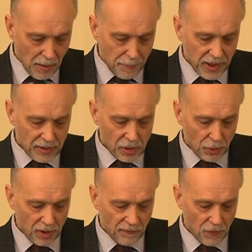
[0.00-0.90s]
Men are
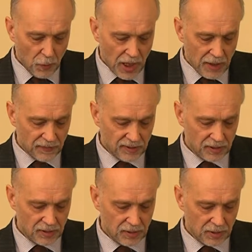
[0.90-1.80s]
looking for
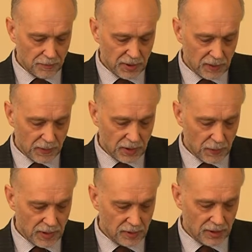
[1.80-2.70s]
wives between
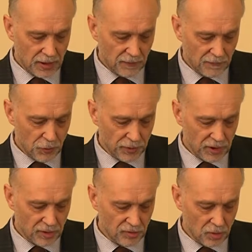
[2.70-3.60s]
20 and
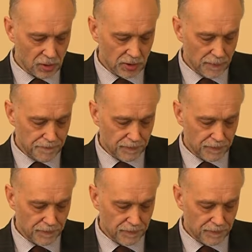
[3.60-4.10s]
40 years old,